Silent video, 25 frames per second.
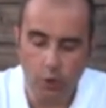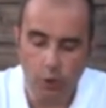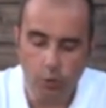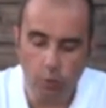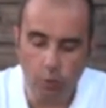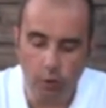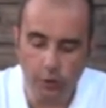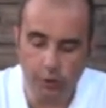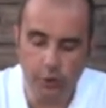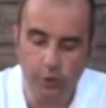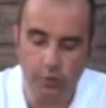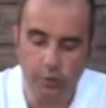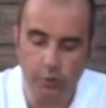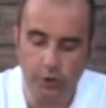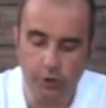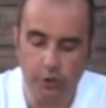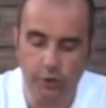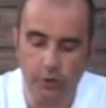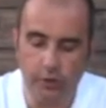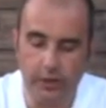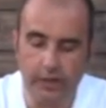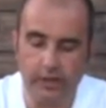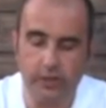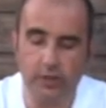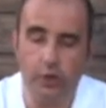What you would do
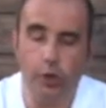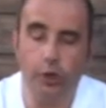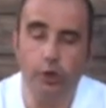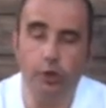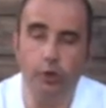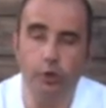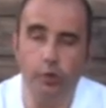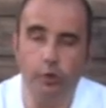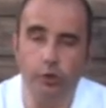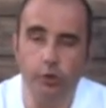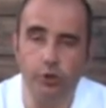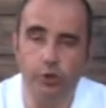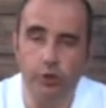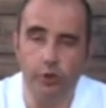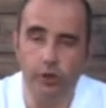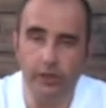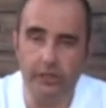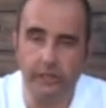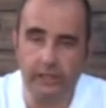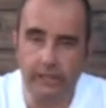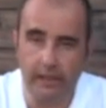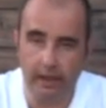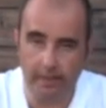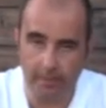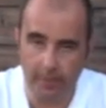is you would do a
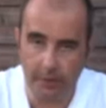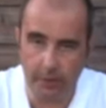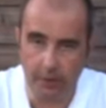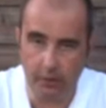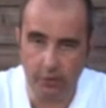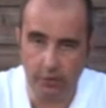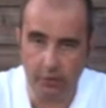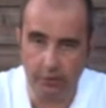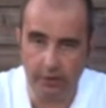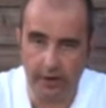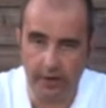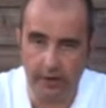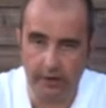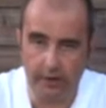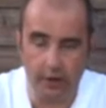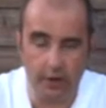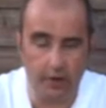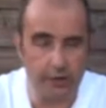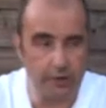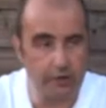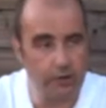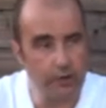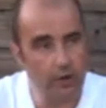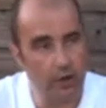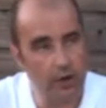typical drain
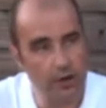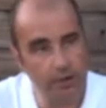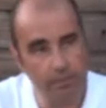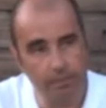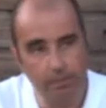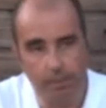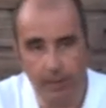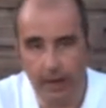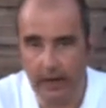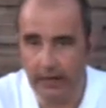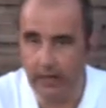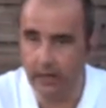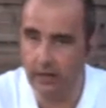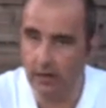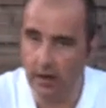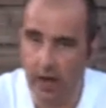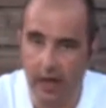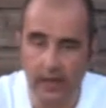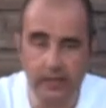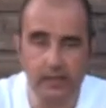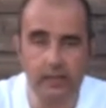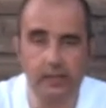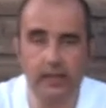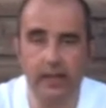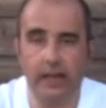down. Now, pick a
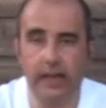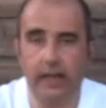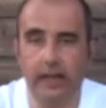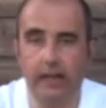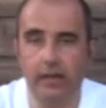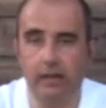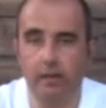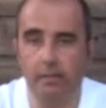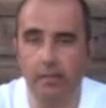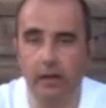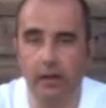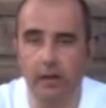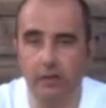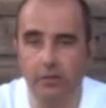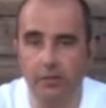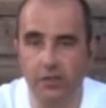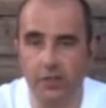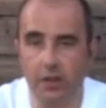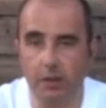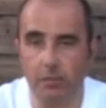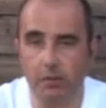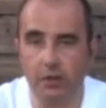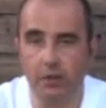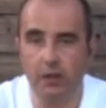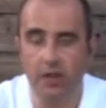nice day in the middle of
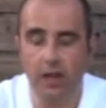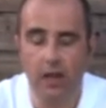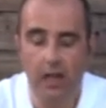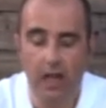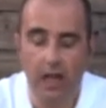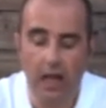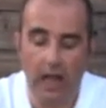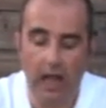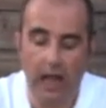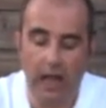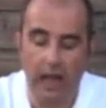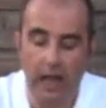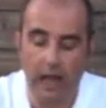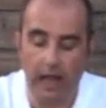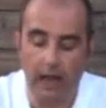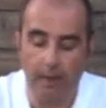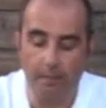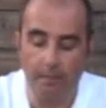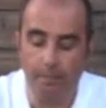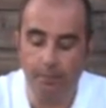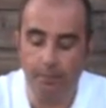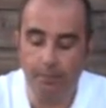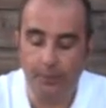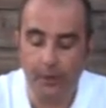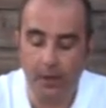summer,
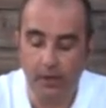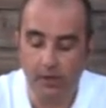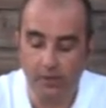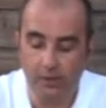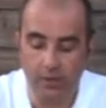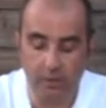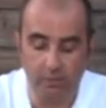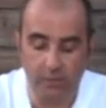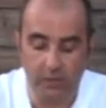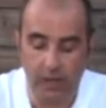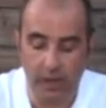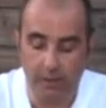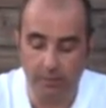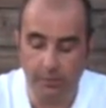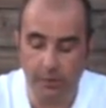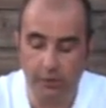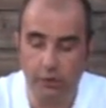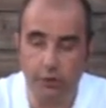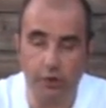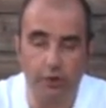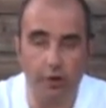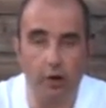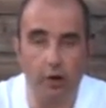sometime that you're